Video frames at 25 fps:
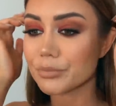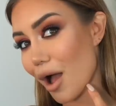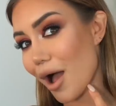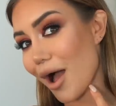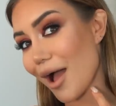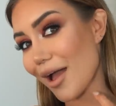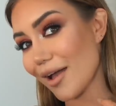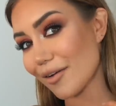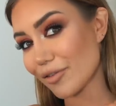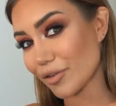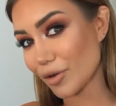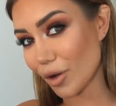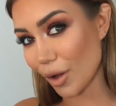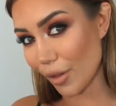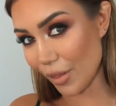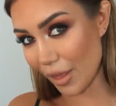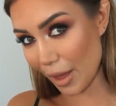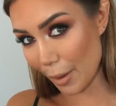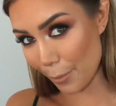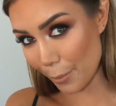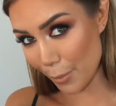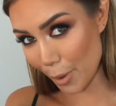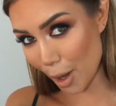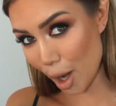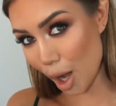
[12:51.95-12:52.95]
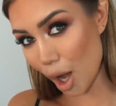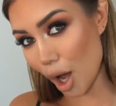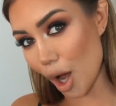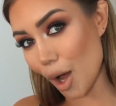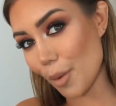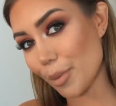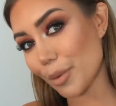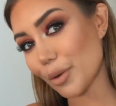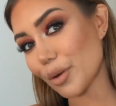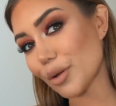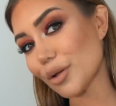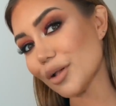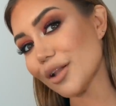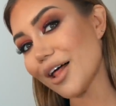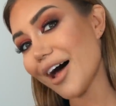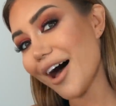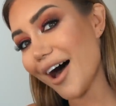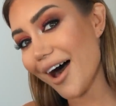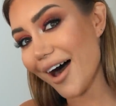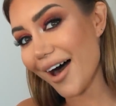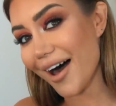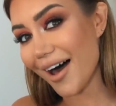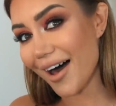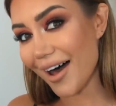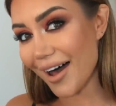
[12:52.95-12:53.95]
I have got that purple
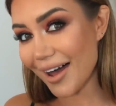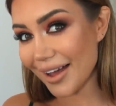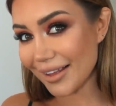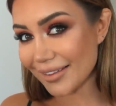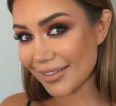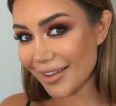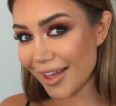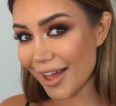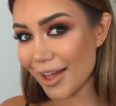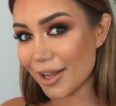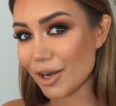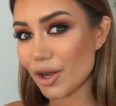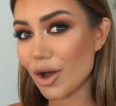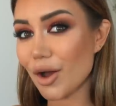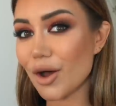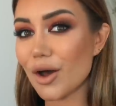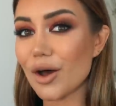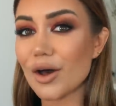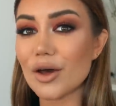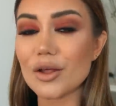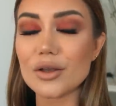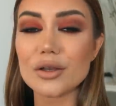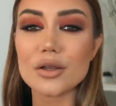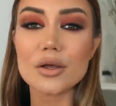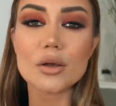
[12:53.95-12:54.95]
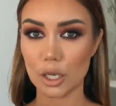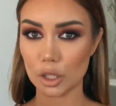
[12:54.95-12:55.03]
highlight on,